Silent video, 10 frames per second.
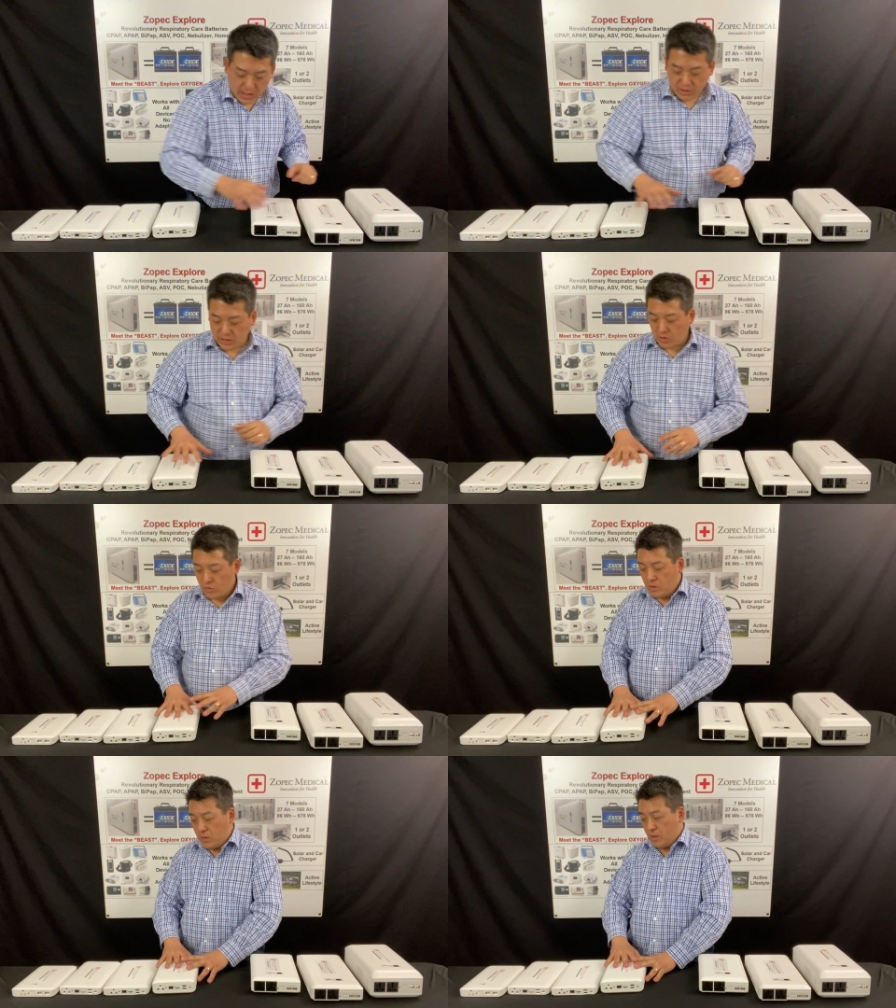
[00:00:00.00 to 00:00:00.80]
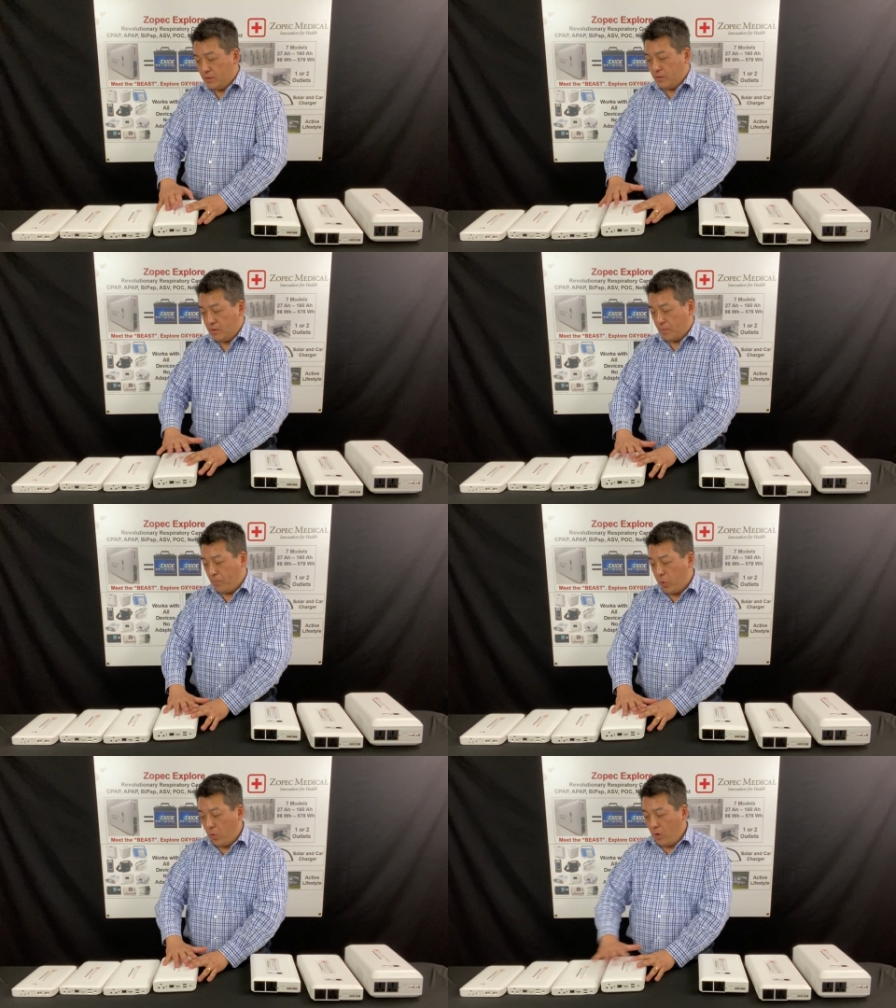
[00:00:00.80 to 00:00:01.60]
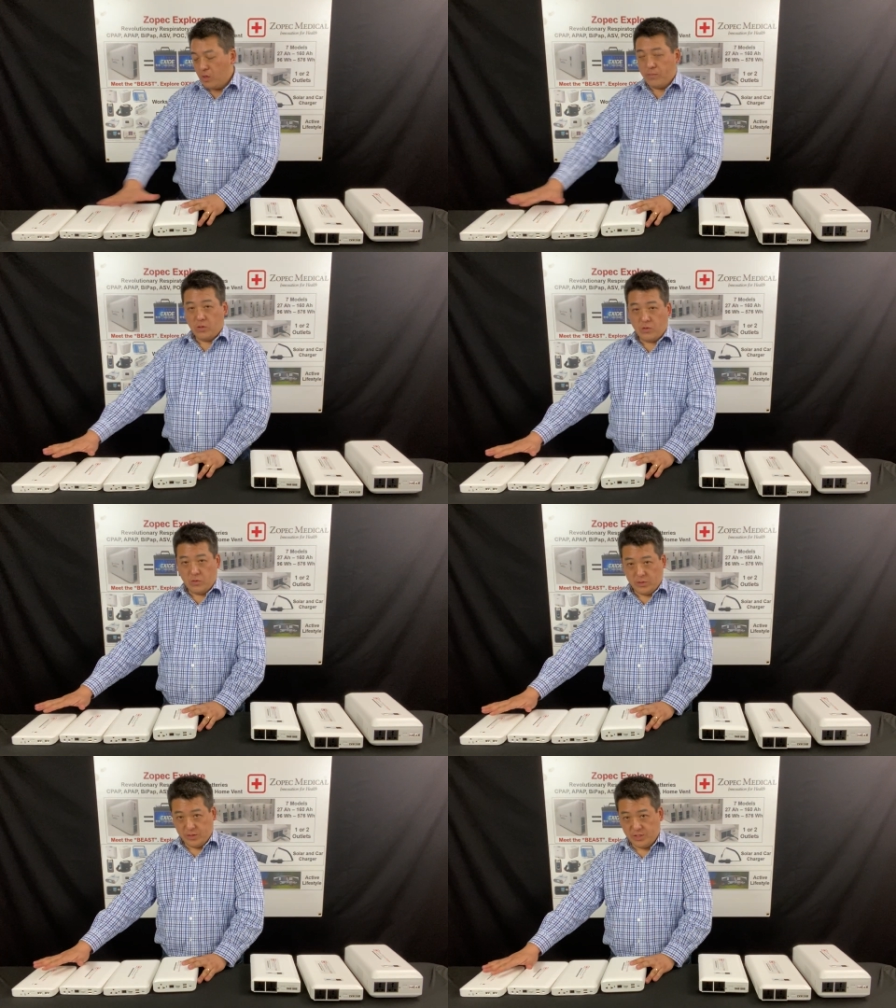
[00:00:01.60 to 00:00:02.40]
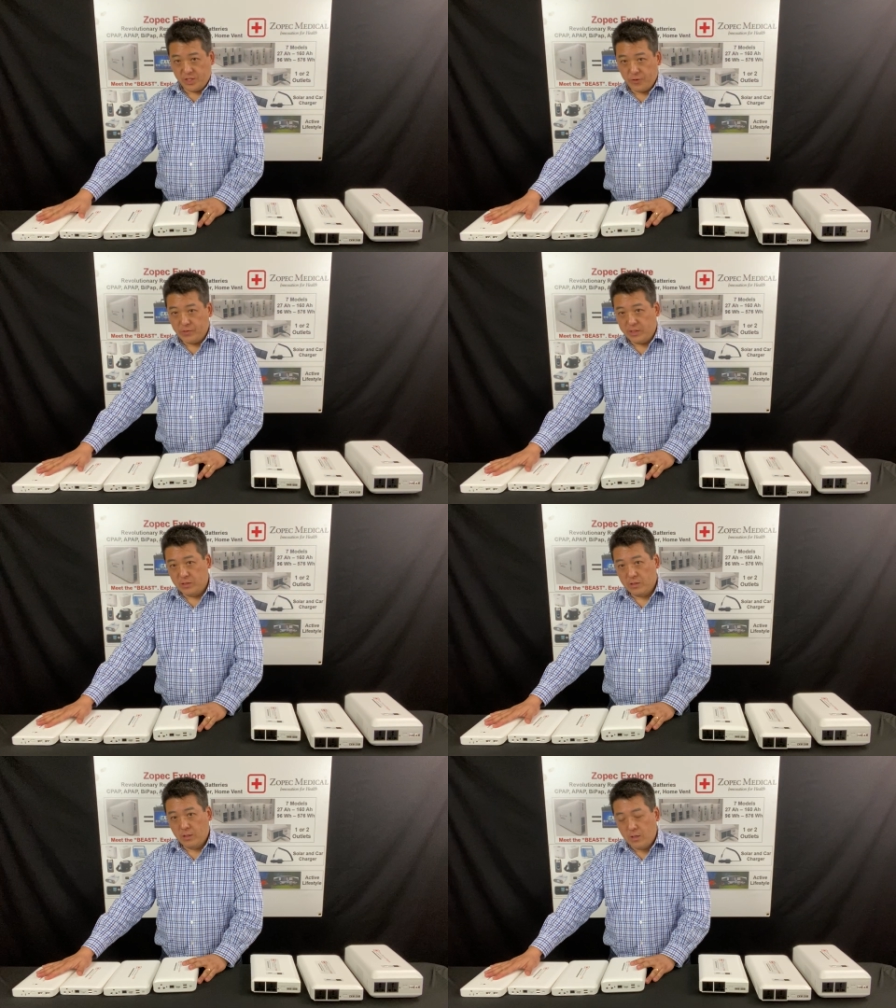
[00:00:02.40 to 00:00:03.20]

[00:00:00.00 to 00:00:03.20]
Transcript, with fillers: So the portable series